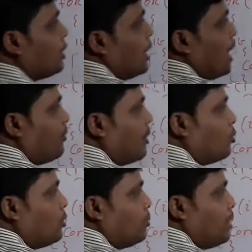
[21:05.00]
I value
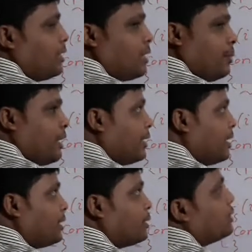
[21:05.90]
will be
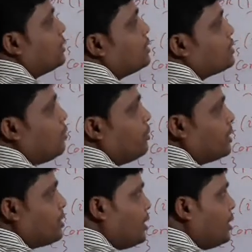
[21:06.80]
incremented. This will be
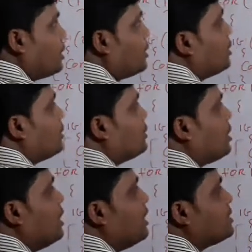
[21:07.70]
3.
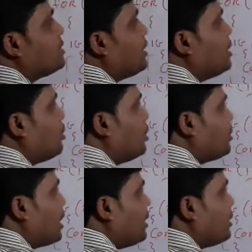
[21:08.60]
3 less than equal to
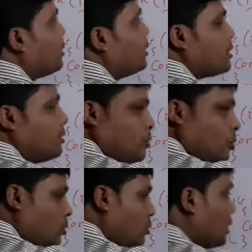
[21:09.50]
10, condition
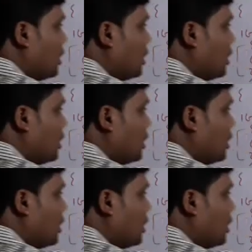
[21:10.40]
true.